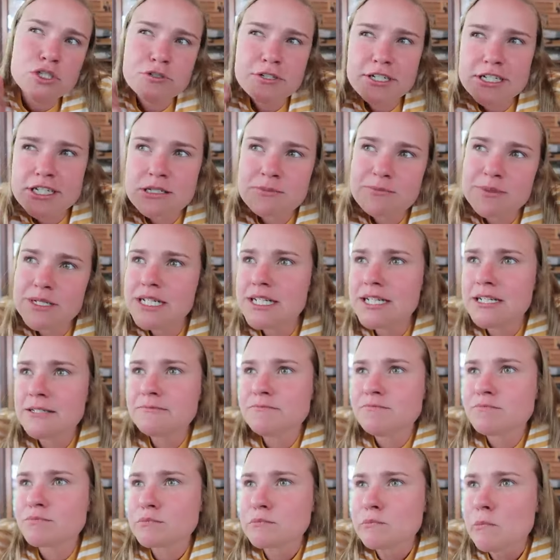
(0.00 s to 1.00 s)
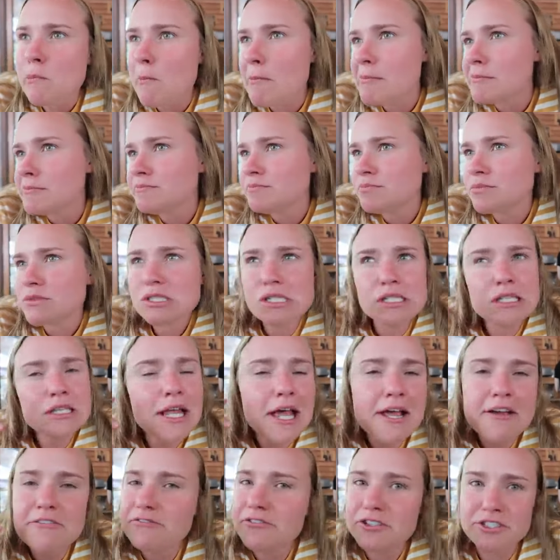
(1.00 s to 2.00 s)
crispy
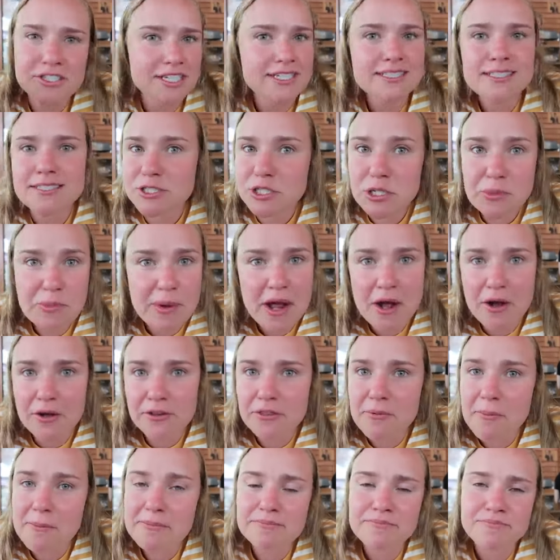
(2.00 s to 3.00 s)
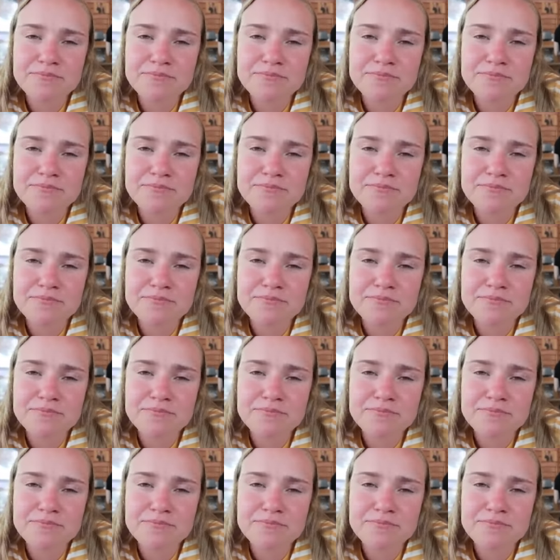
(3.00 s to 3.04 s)
delightfulness in your mouth.